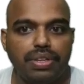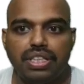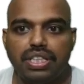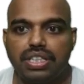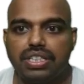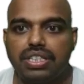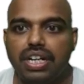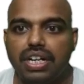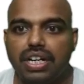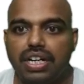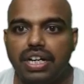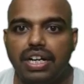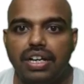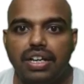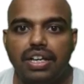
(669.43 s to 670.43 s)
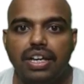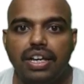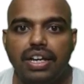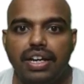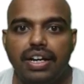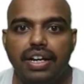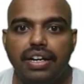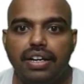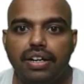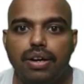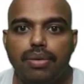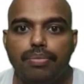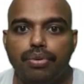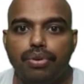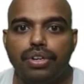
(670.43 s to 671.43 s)
data, and
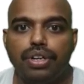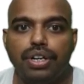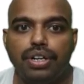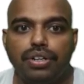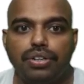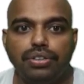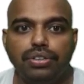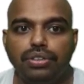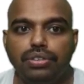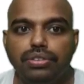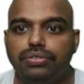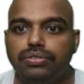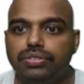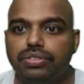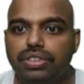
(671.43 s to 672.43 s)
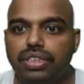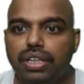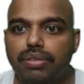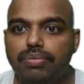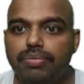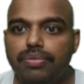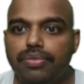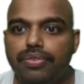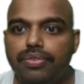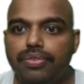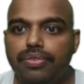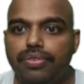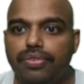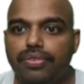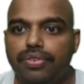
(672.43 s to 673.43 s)
put into some free
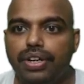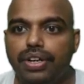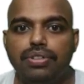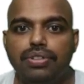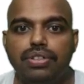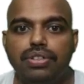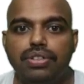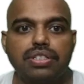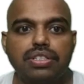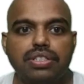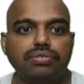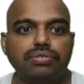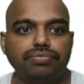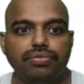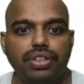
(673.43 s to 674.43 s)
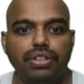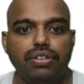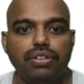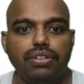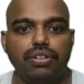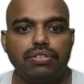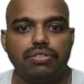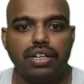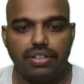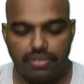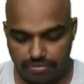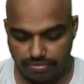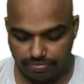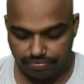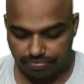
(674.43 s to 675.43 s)
tools. Free tools what?
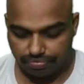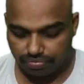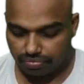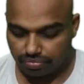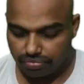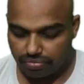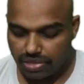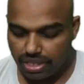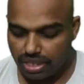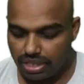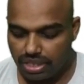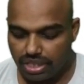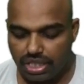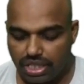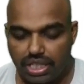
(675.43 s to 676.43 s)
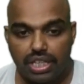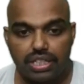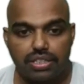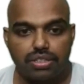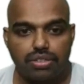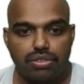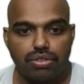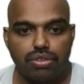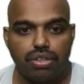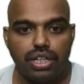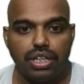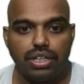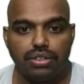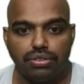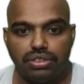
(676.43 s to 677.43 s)
JSON
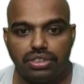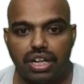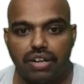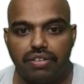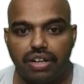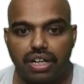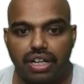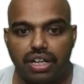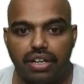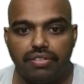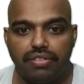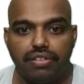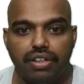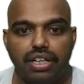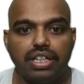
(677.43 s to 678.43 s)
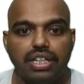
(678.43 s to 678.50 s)
to Java converter.